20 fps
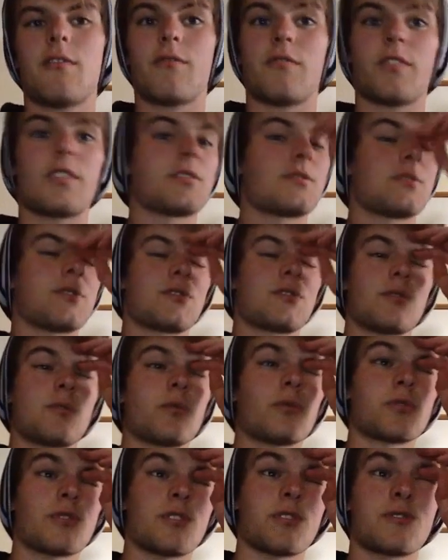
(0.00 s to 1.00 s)
This is
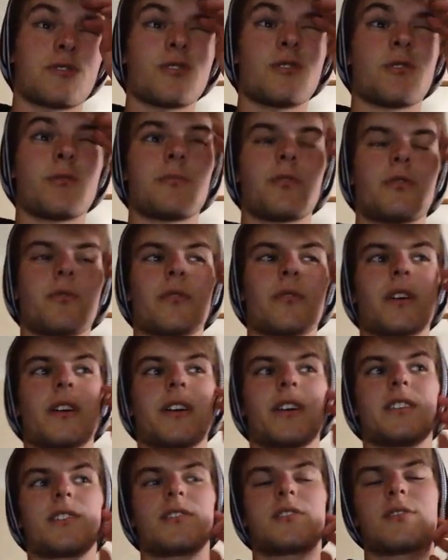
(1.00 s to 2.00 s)
also suitable
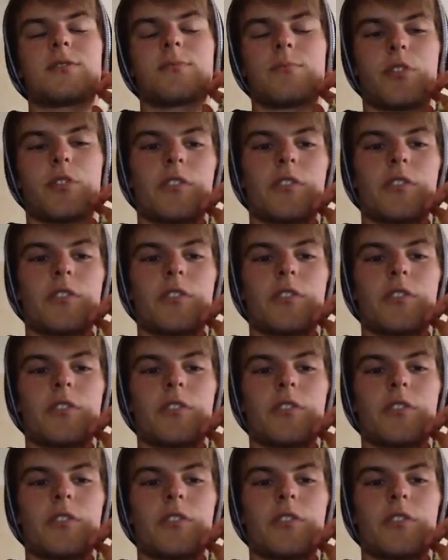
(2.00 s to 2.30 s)
as